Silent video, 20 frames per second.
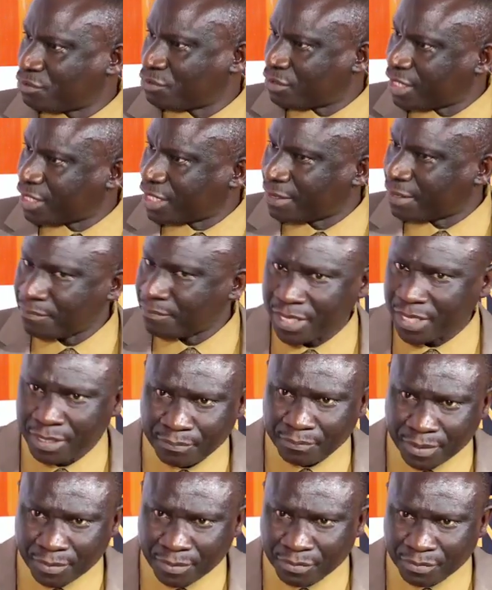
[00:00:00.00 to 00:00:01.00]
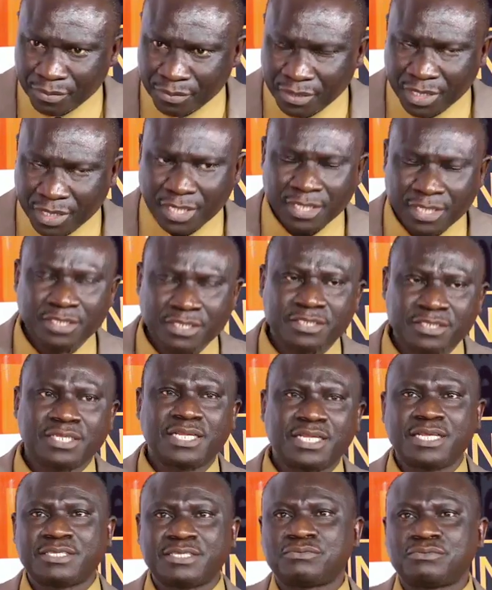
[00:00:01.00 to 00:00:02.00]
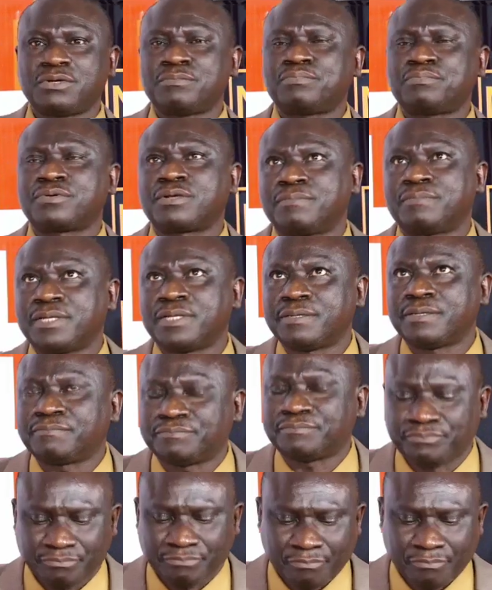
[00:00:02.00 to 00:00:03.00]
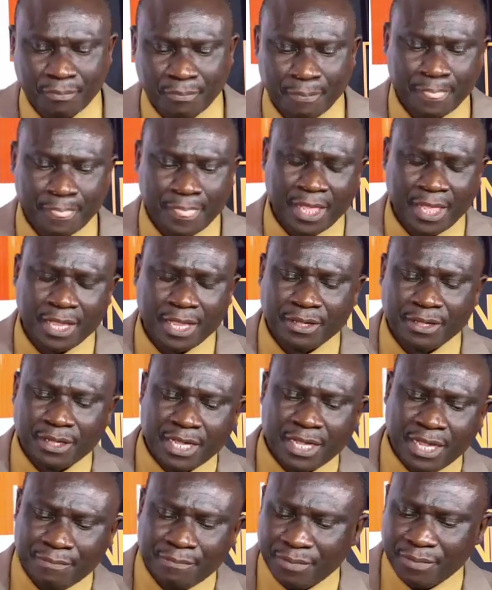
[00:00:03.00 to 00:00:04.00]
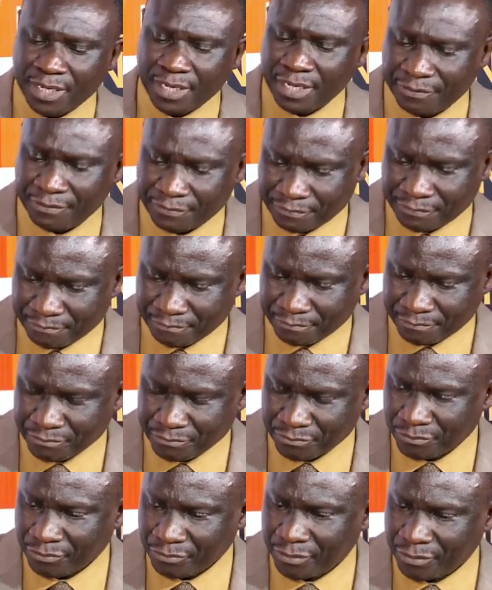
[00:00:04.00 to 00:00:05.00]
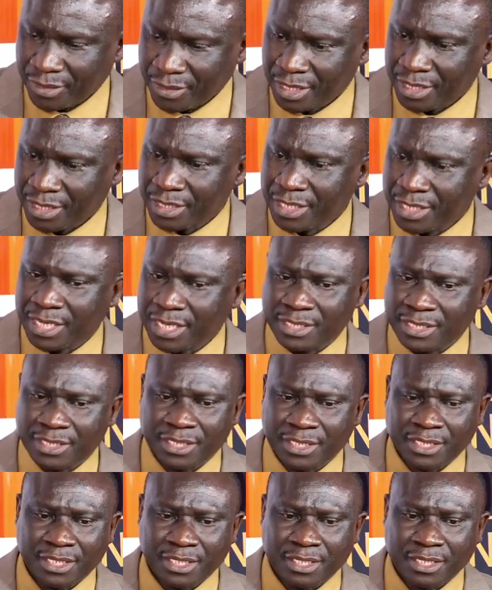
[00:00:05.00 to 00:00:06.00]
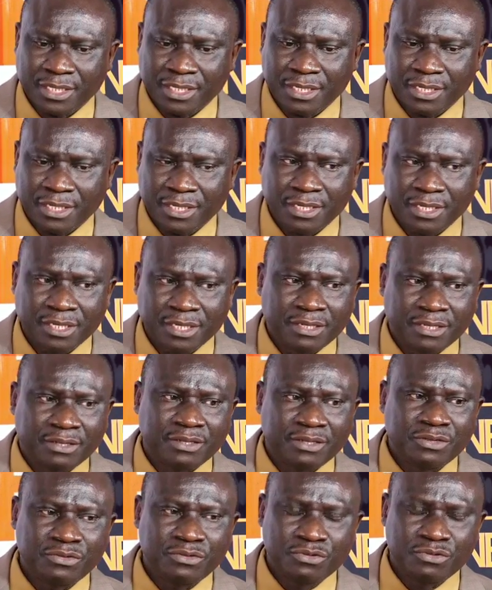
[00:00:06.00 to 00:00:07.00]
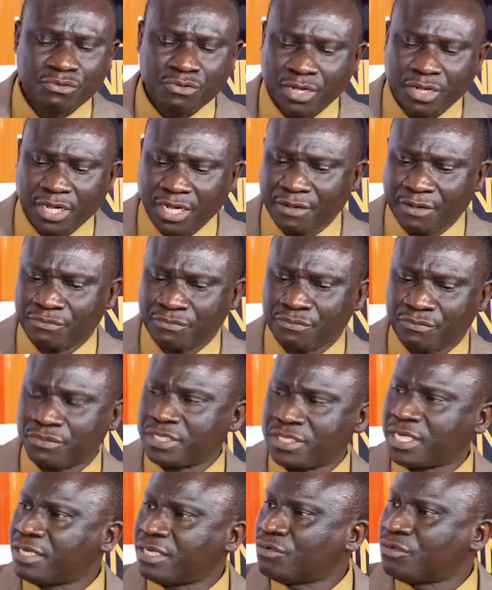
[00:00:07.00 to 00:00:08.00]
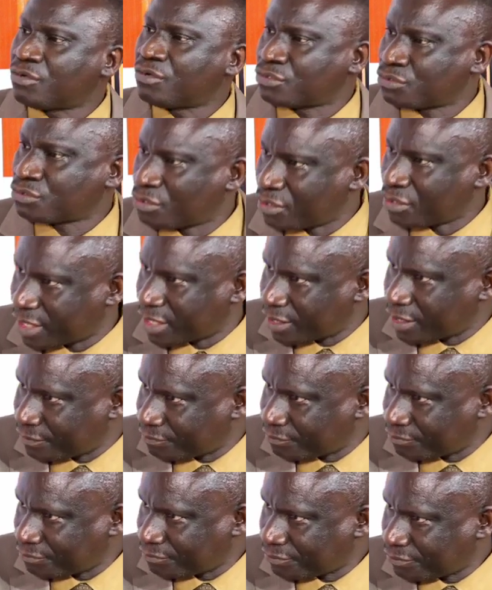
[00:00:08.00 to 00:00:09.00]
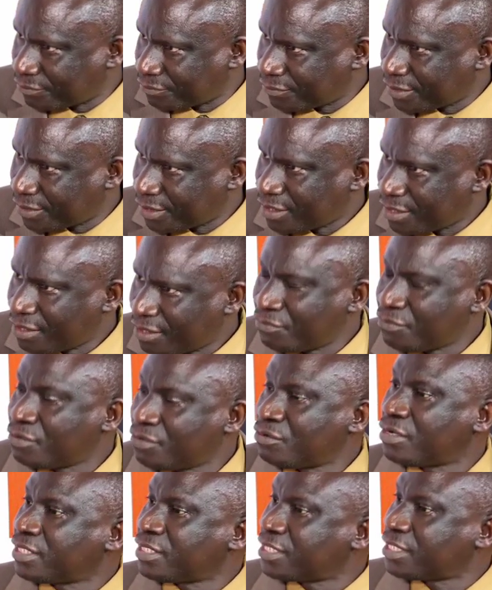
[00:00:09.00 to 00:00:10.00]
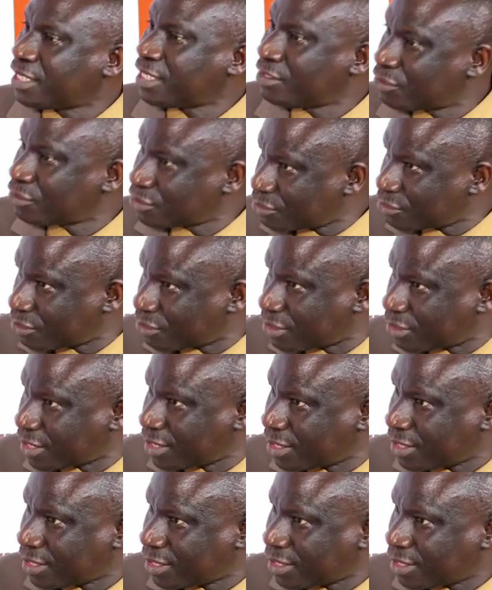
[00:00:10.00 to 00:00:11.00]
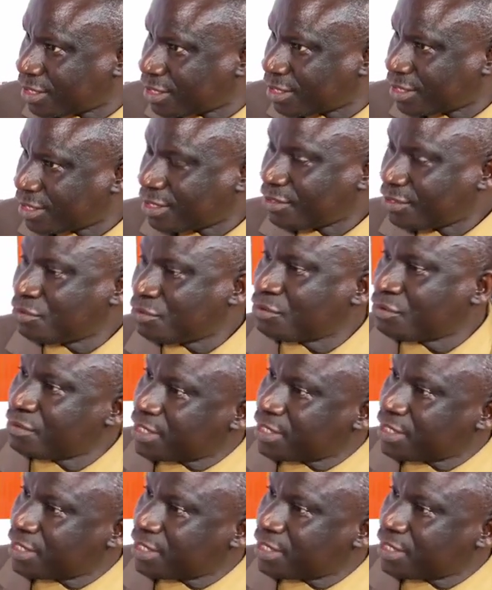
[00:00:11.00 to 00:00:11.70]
to the Gambian people. You see, there's one problem. I believe that you have to tell your story. If you don't tell your story, you